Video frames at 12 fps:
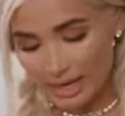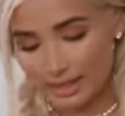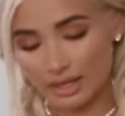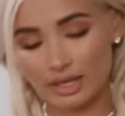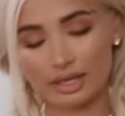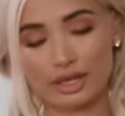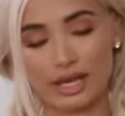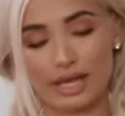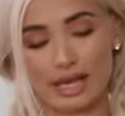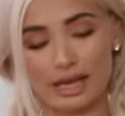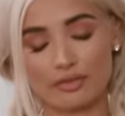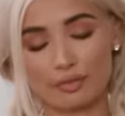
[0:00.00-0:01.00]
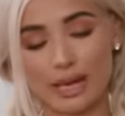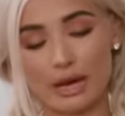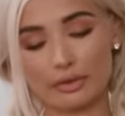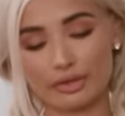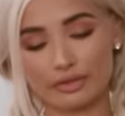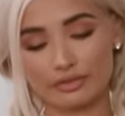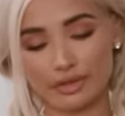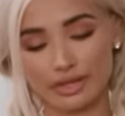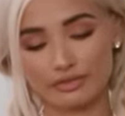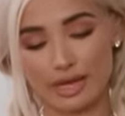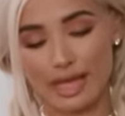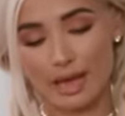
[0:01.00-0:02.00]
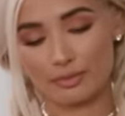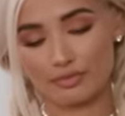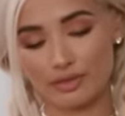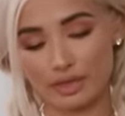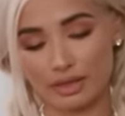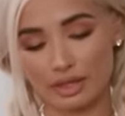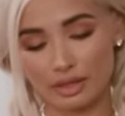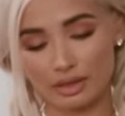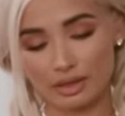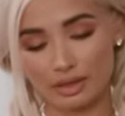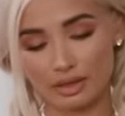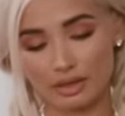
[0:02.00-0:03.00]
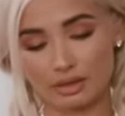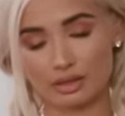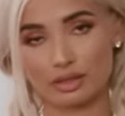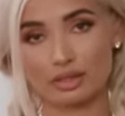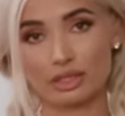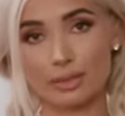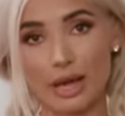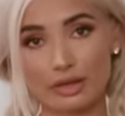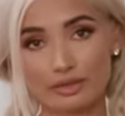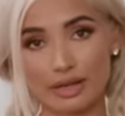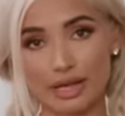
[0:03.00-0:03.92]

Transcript: And then I have powder for if I am feeling the powder